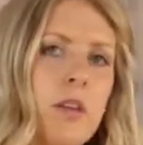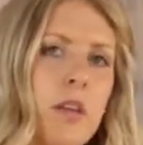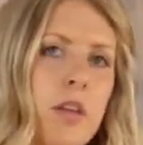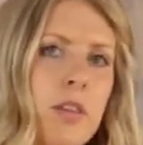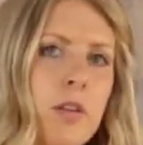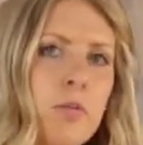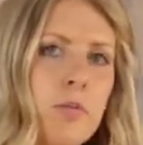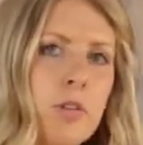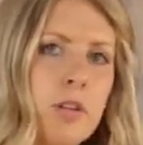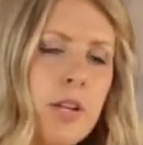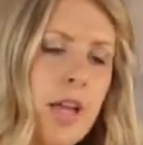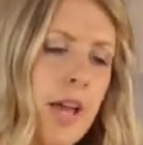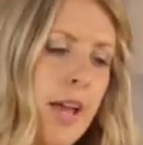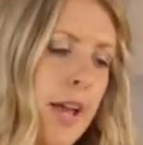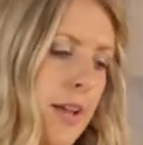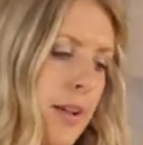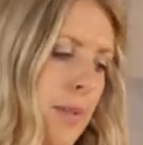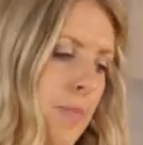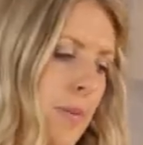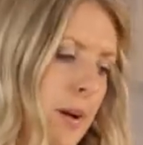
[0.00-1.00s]
And then we're gonna
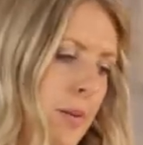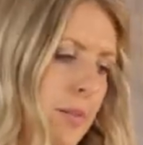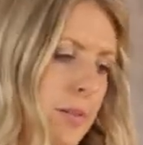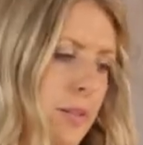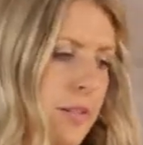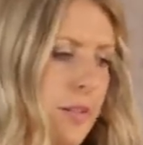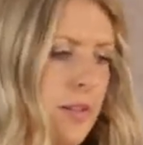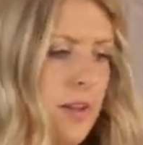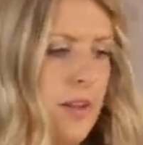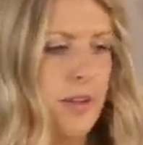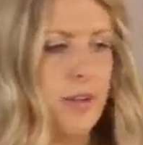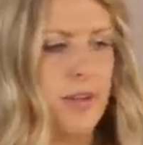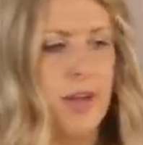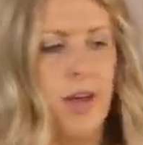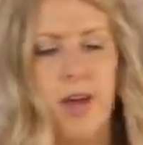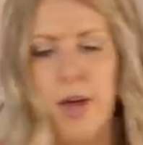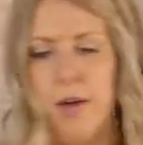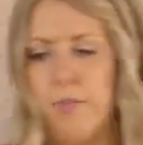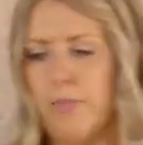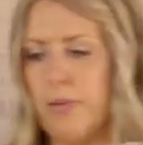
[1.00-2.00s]
add about 1
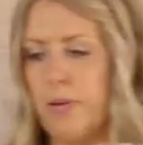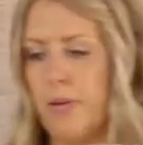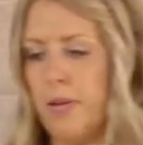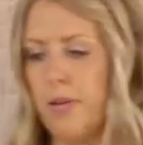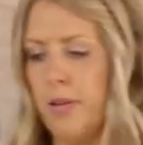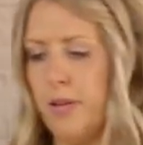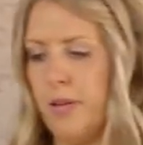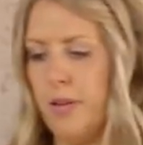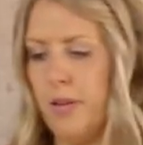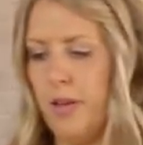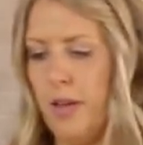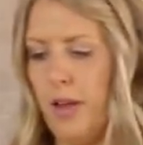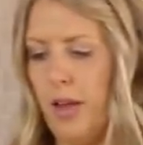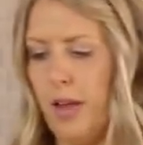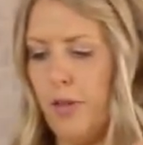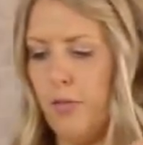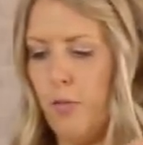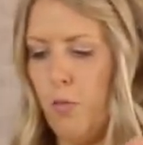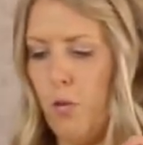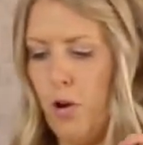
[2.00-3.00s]
cup
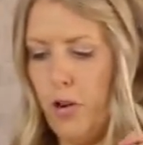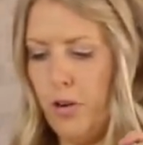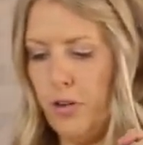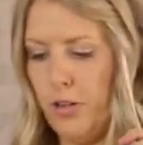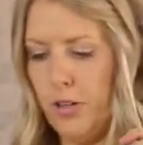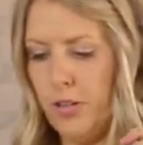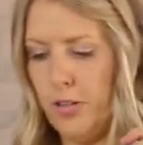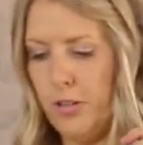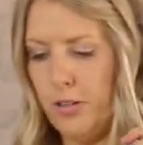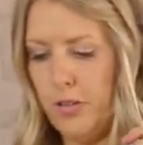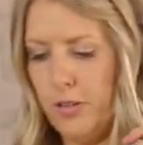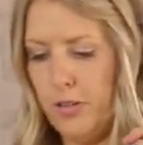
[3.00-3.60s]
of water.